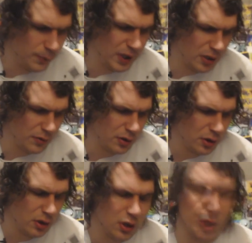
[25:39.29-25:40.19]
Or
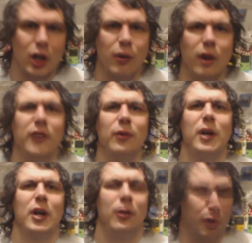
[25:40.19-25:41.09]
pound. I can't, I
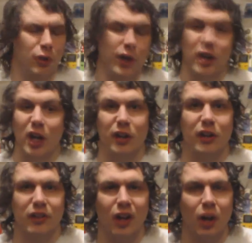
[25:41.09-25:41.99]
think I might, one of those.
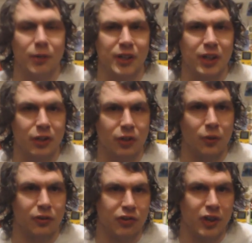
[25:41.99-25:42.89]
It's hard when you don't
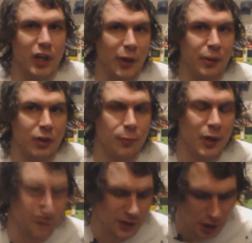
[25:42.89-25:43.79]
do one straight away when you
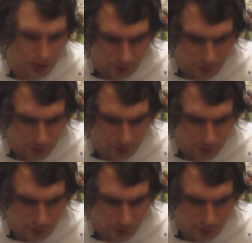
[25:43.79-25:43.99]
come back from the